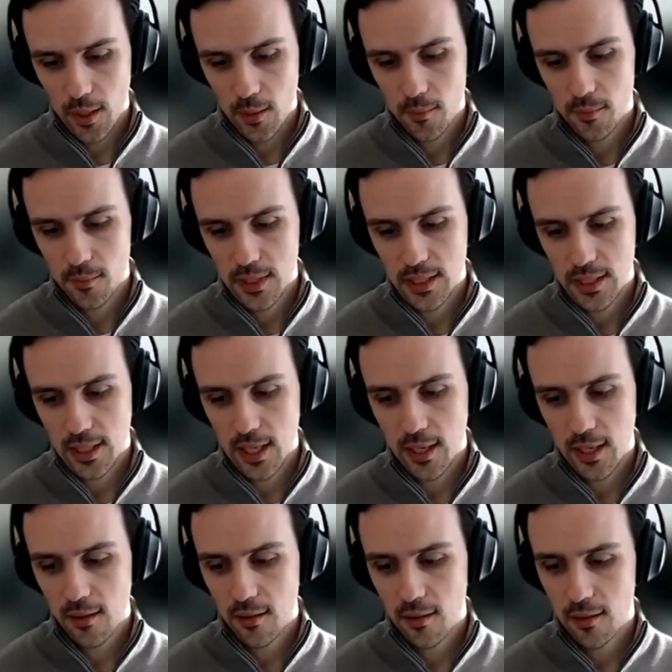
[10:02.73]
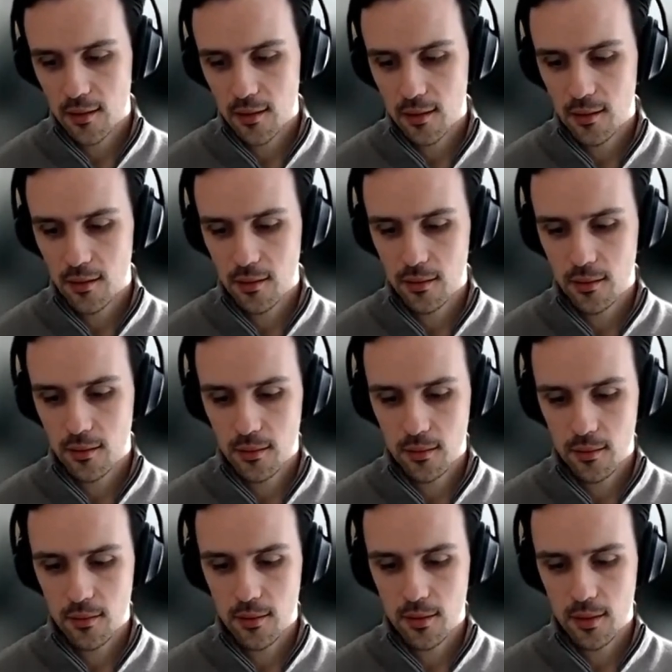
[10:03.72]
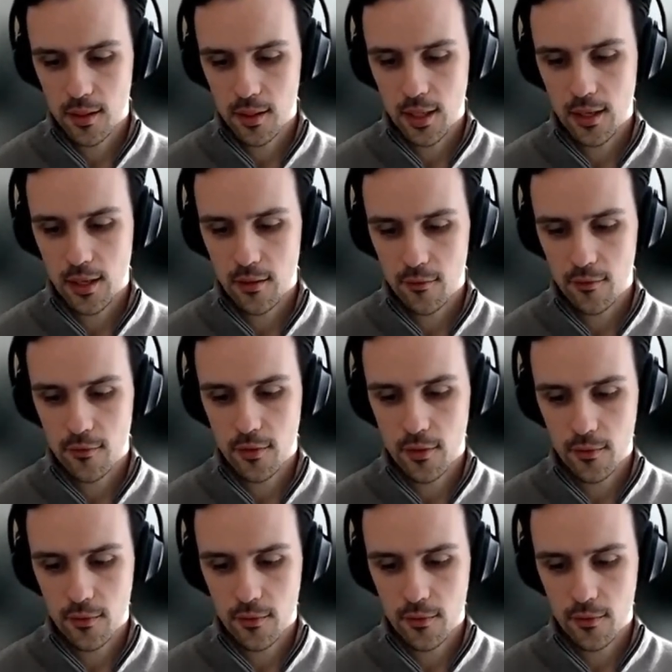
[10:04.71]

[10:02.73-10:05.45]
um, today the the kind of